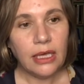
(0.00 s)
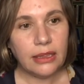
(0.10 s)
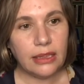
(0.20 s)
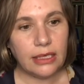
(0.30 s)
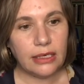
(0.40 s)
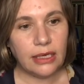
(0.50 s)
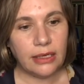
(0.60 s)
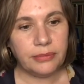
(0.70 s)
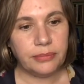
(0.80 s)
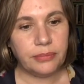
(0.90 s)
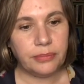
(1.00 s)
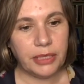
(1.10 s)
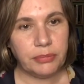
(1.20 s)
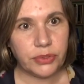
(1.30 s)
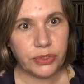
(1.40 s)
that
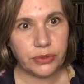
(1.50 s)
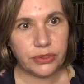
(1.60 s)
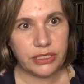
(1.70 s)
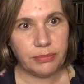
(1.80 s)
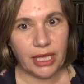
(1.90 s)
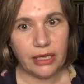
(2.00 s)
people talked about